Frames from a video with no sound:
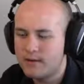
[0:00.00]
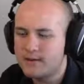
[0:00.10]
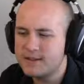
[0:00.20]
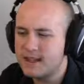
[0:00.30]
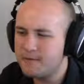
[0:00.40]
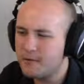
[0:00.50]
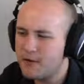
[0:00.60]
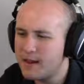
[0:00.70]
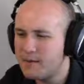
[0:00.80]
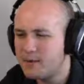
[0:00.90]
I was saying
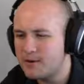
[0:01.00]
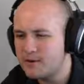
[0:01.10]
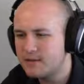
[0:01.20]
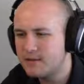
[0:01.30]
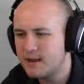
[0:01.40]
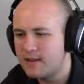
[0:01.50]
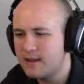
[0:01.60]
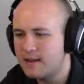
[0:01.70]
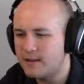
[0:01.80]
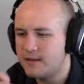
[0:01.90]
4 of the numbers, and
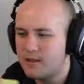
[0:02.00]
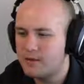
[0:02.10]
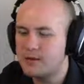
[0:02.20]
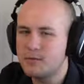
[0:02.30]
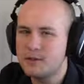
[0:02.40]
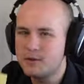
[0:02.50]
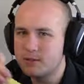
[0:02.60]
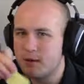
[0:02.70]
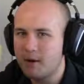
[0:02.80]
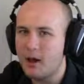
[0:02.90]
then the 3, 2, 1's
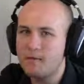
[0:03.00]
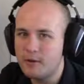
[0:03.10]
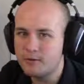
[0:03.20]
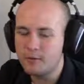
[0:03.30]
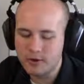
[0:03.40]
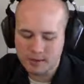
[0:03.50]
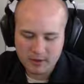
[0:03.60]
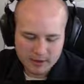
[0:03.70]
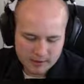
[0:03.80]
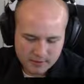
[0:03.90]
only talking about of those 4
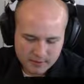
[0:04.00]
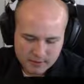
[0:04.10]
numbers.